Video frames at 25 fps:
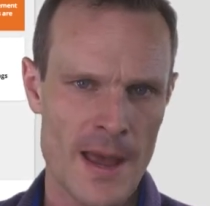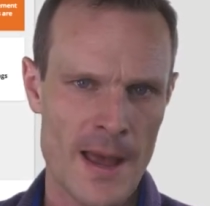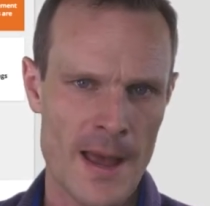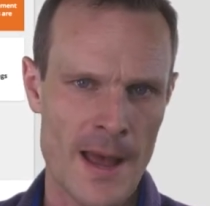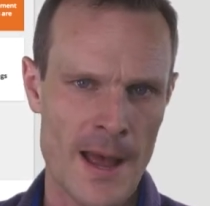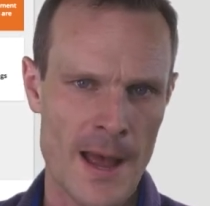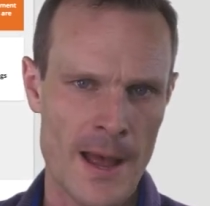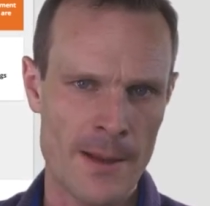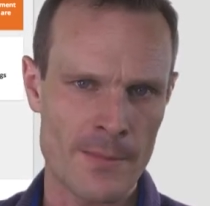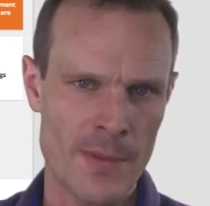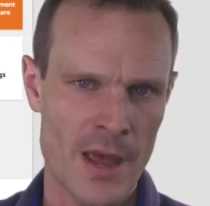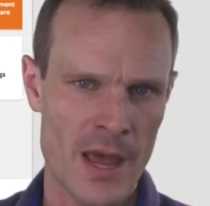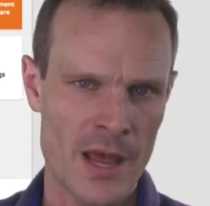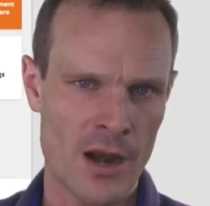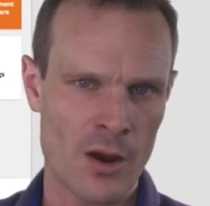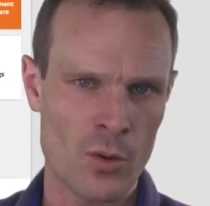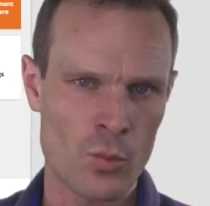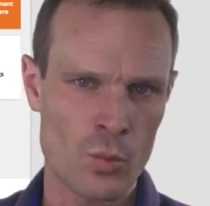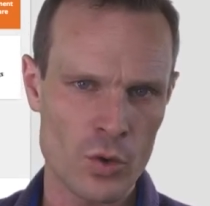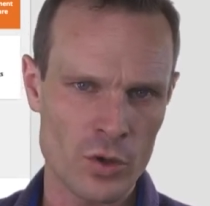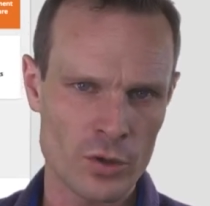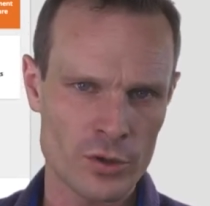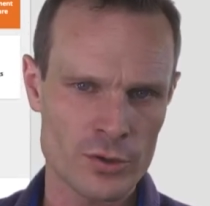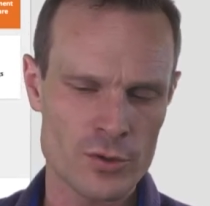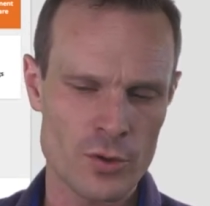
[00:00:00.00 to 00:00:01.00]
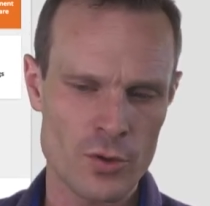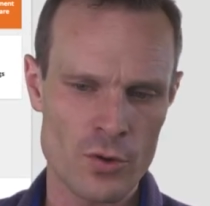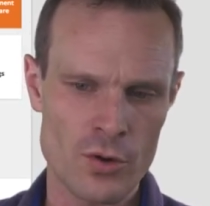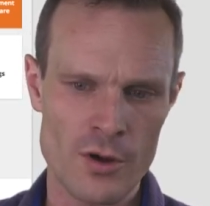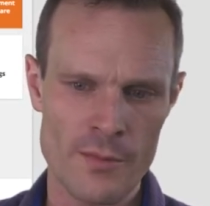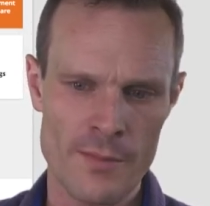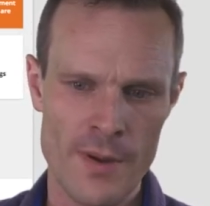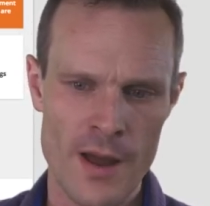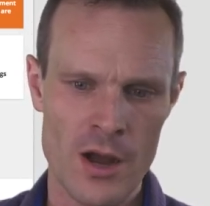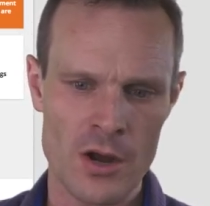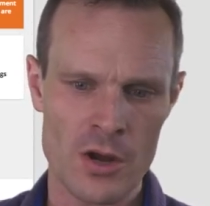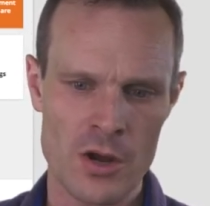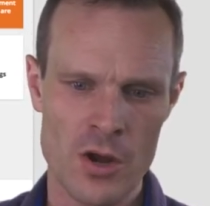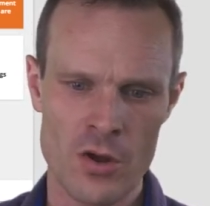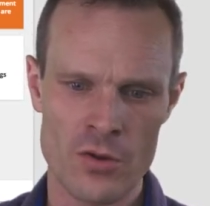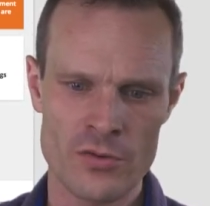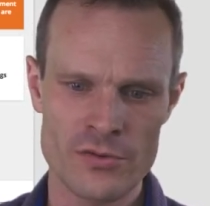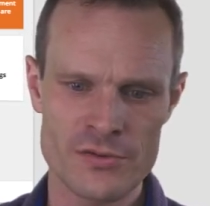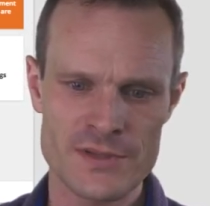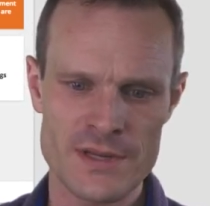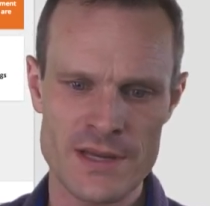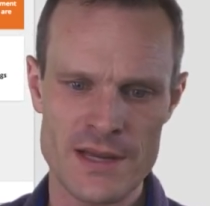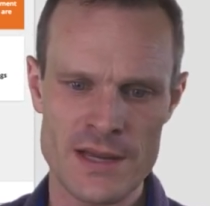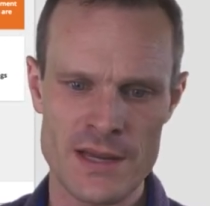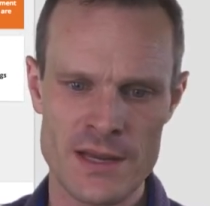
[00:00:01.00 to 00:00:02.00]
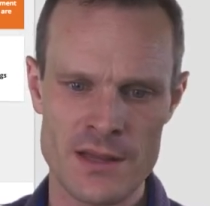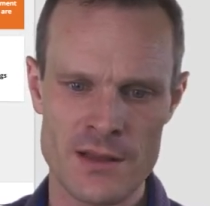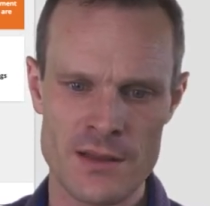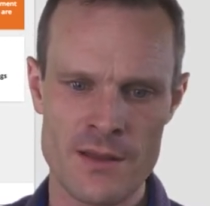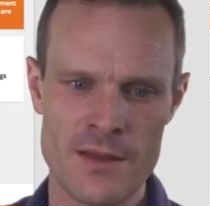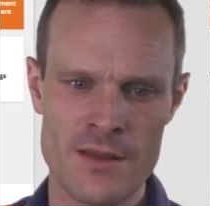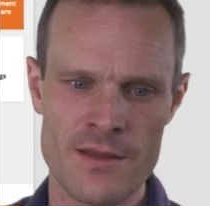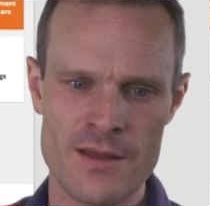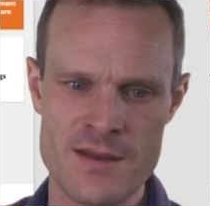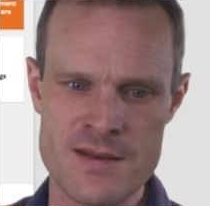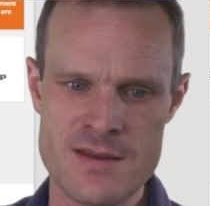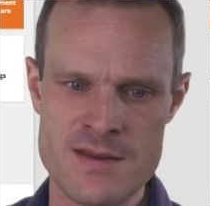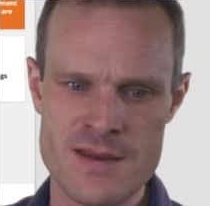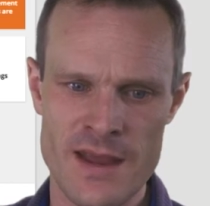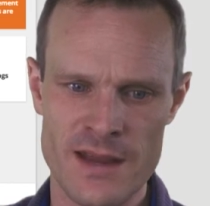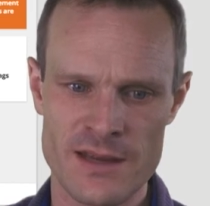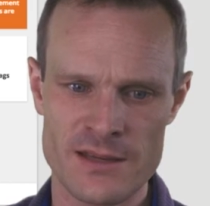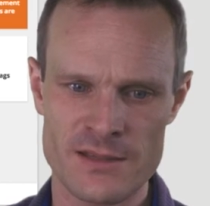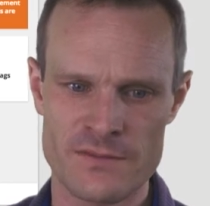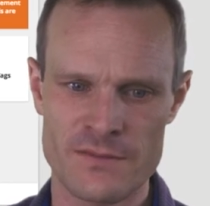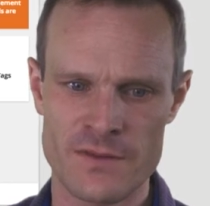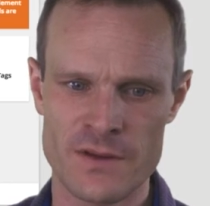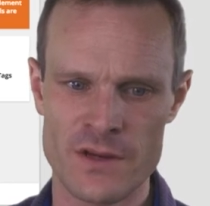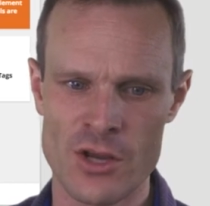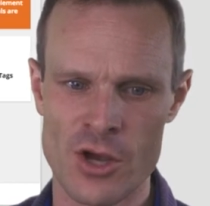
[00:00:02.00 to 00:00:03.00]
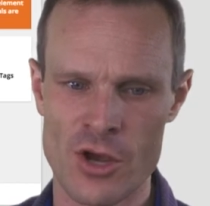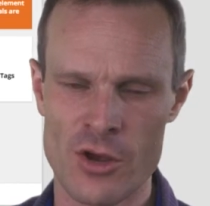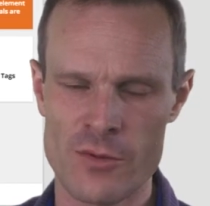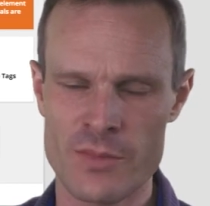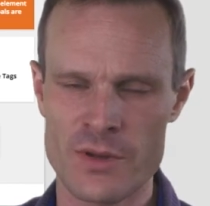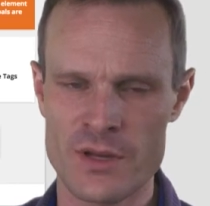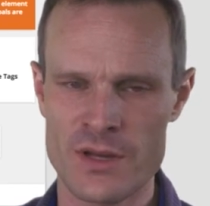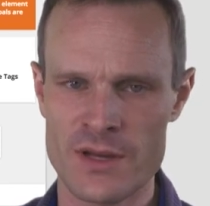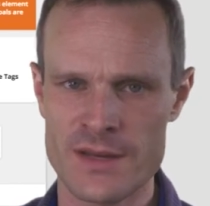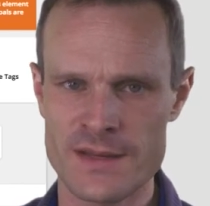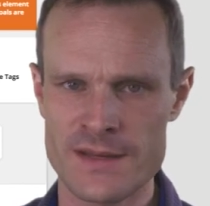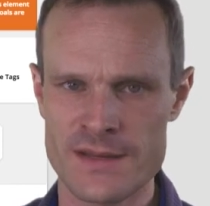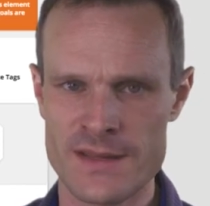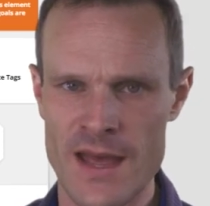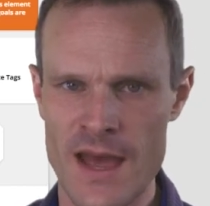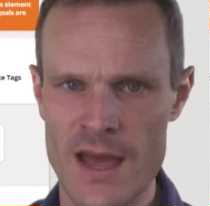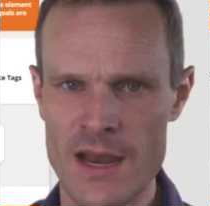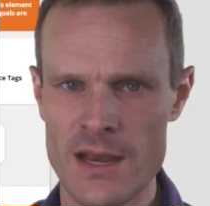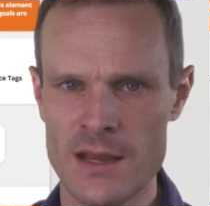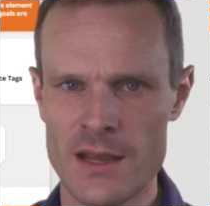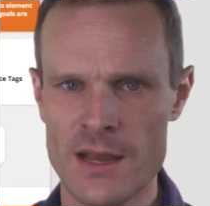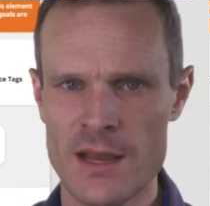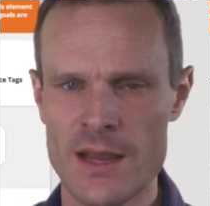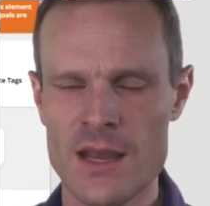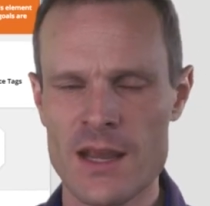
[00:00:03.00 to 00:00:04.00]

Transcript: and I will talk about goals in the next video, because that